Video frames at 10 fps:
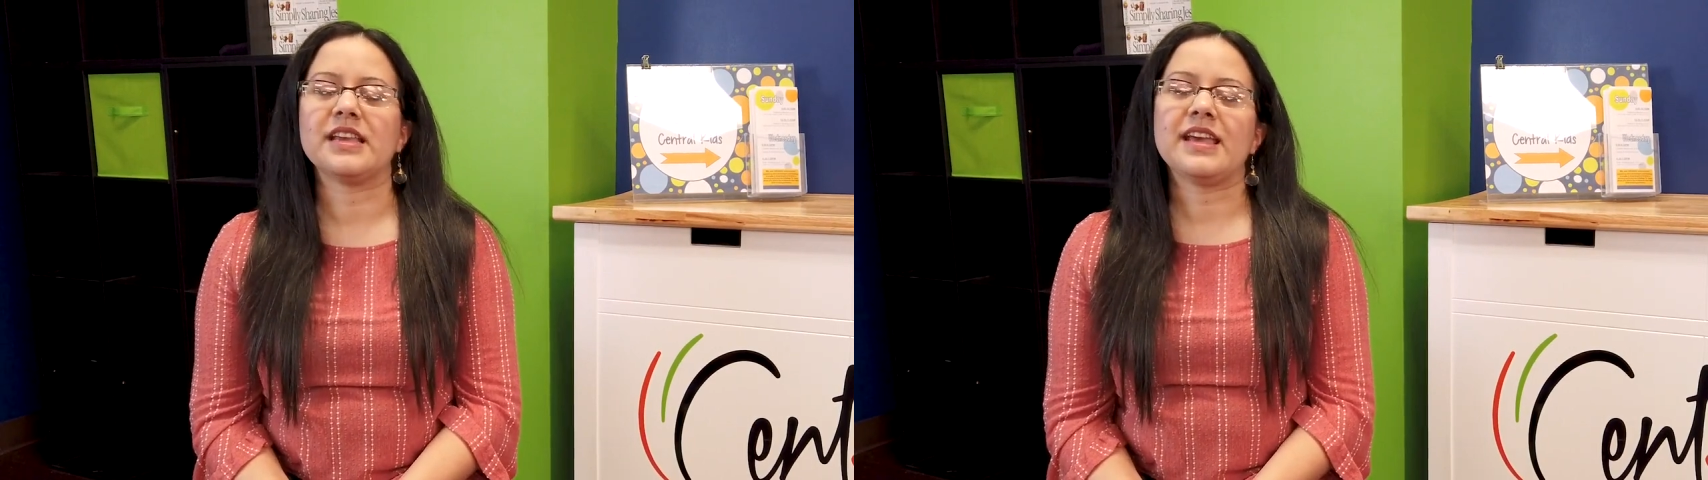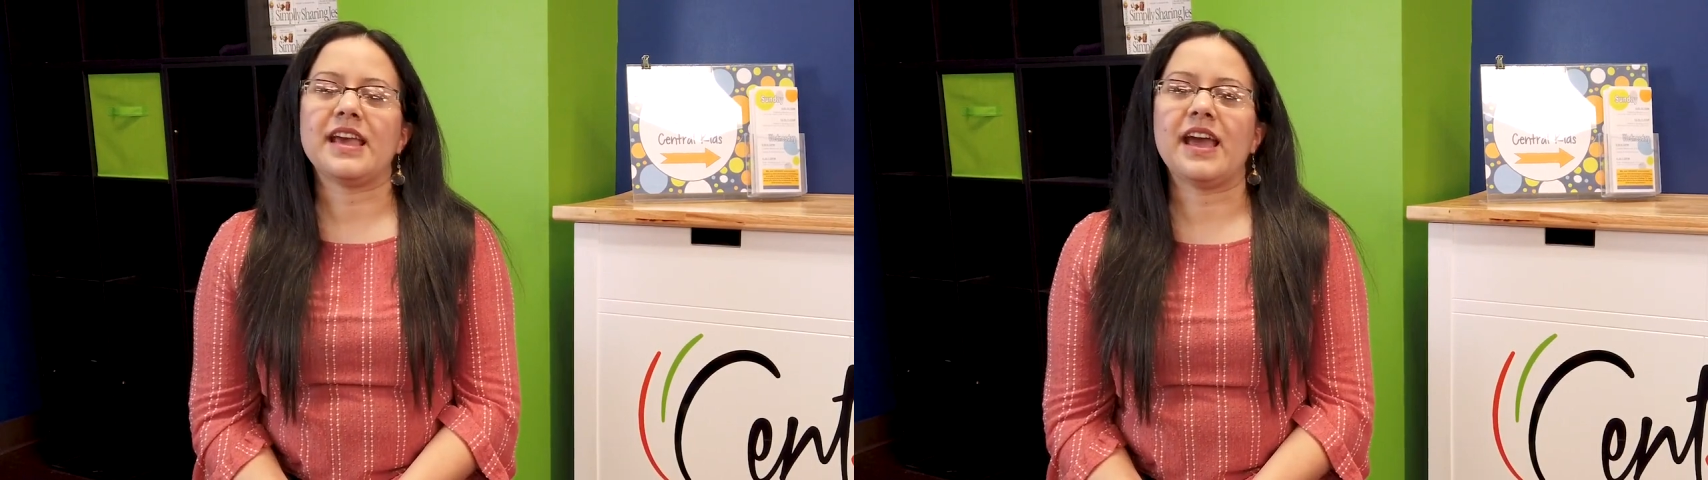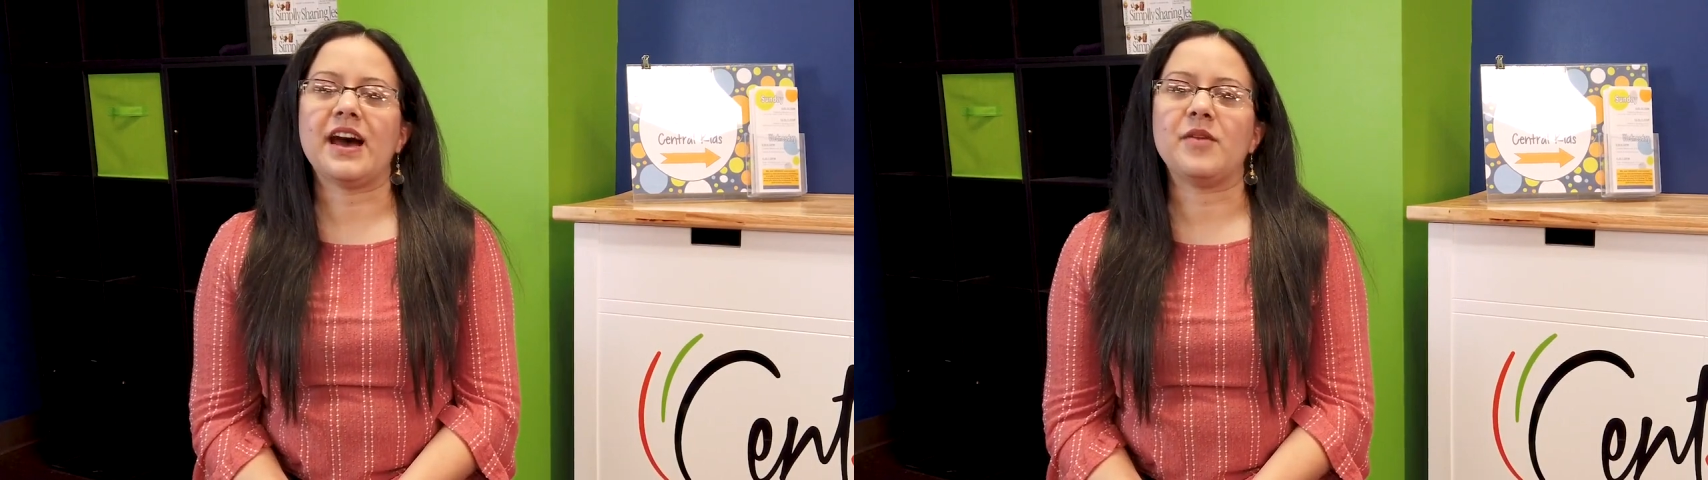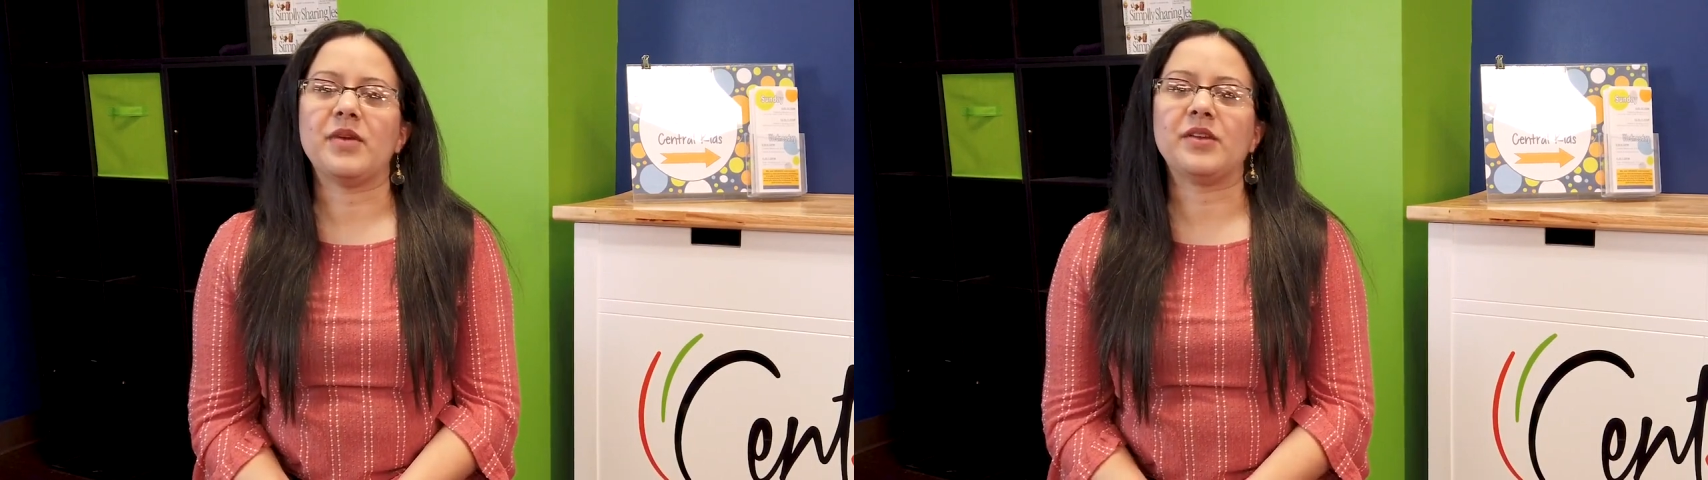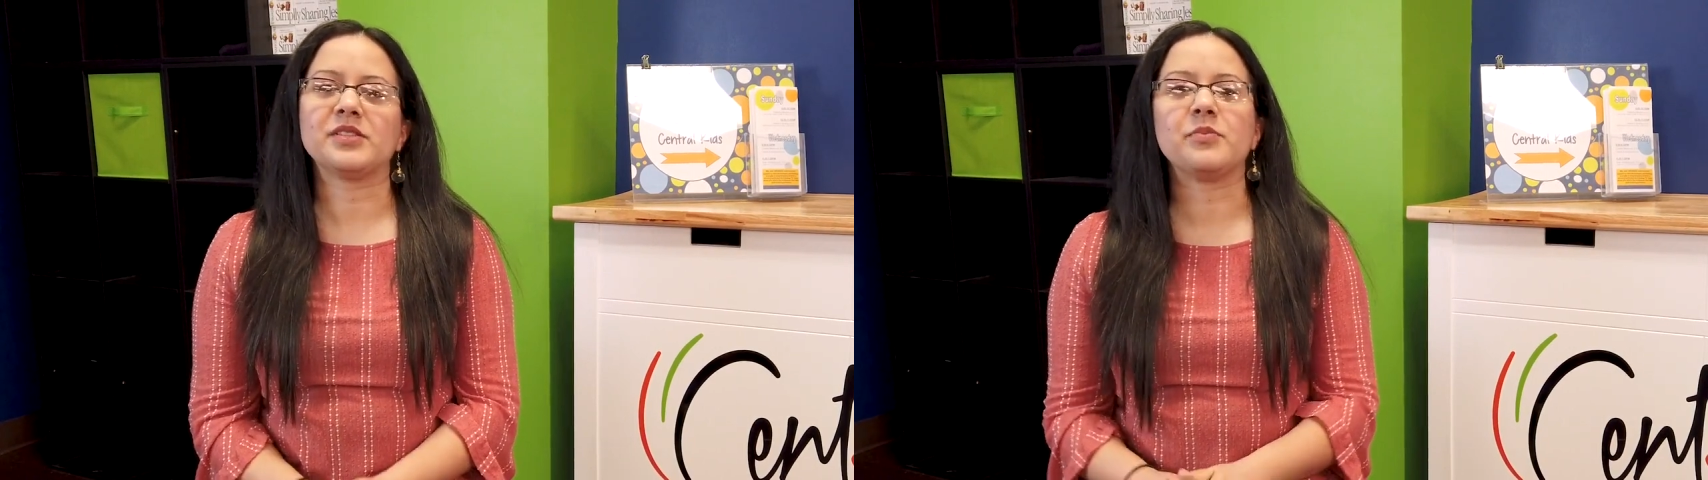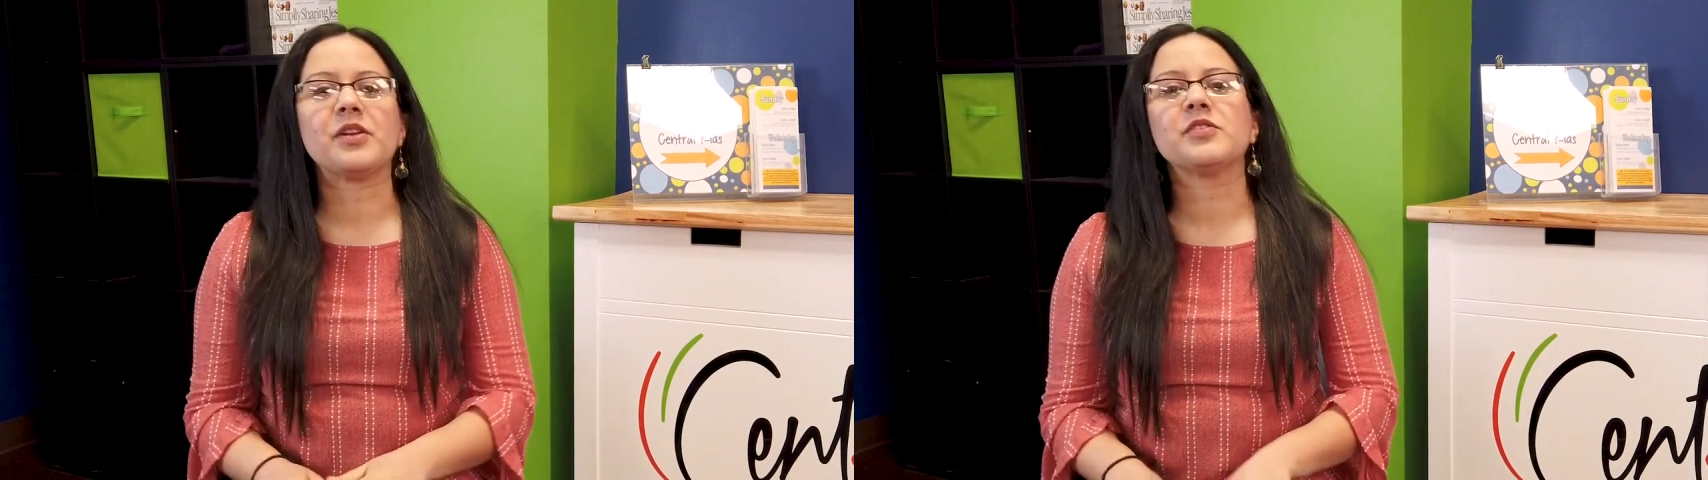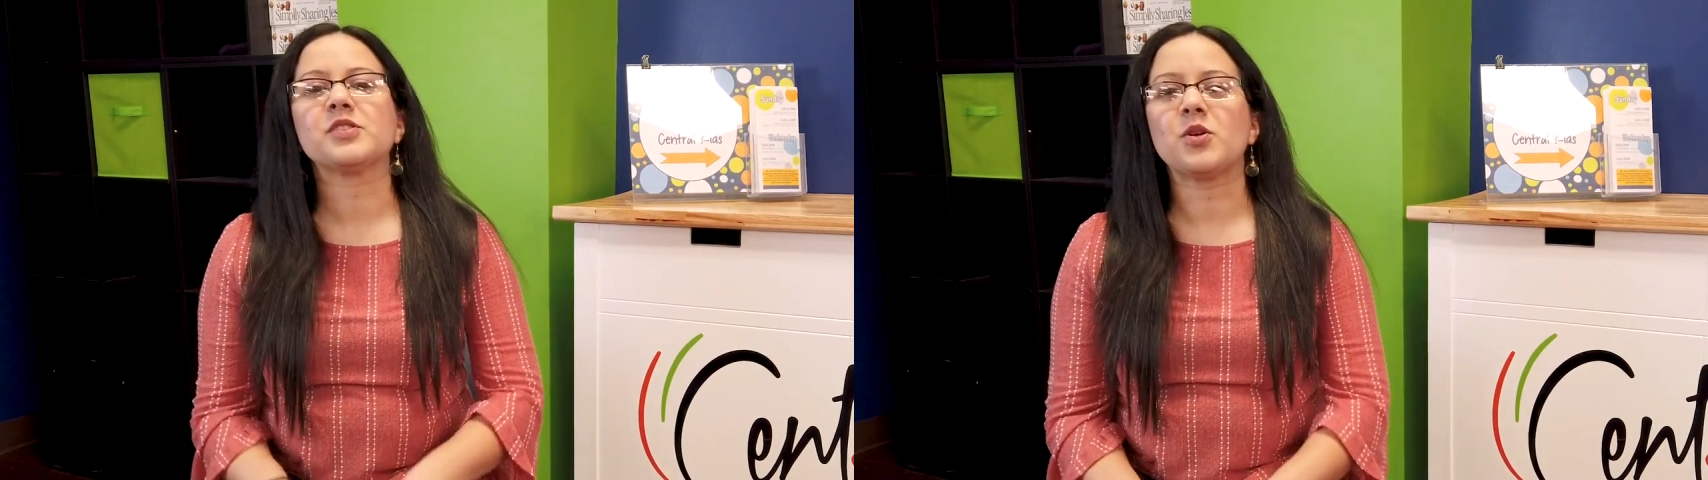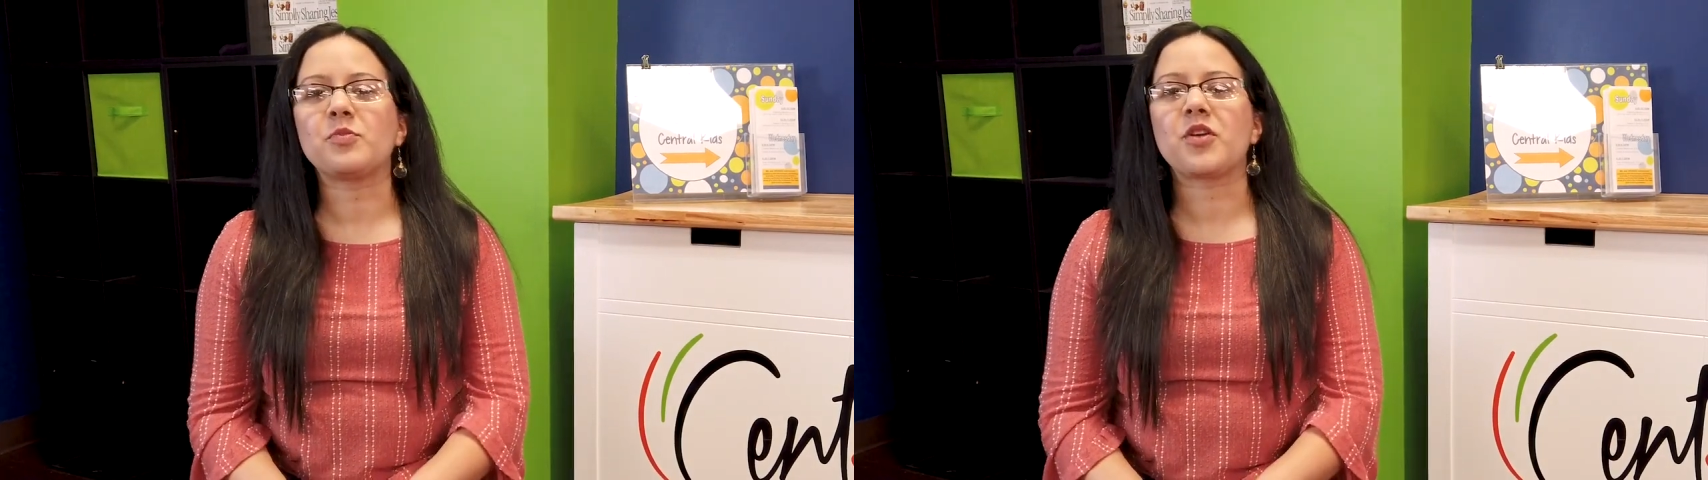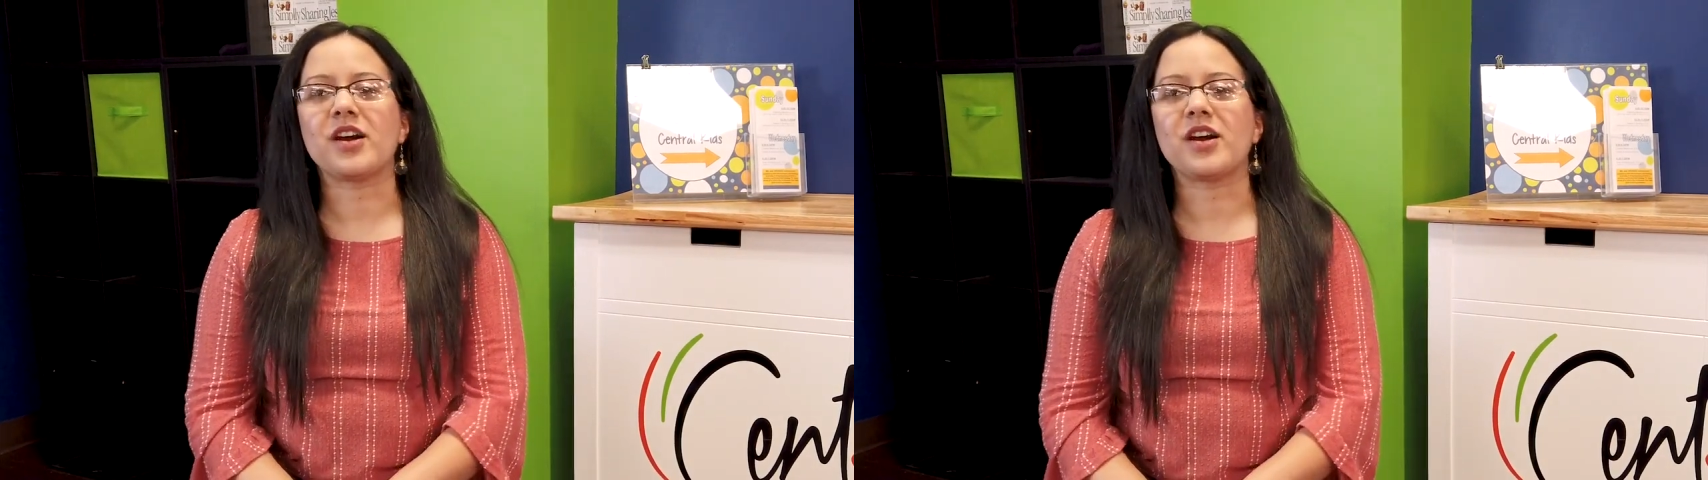And it was a bit of a slow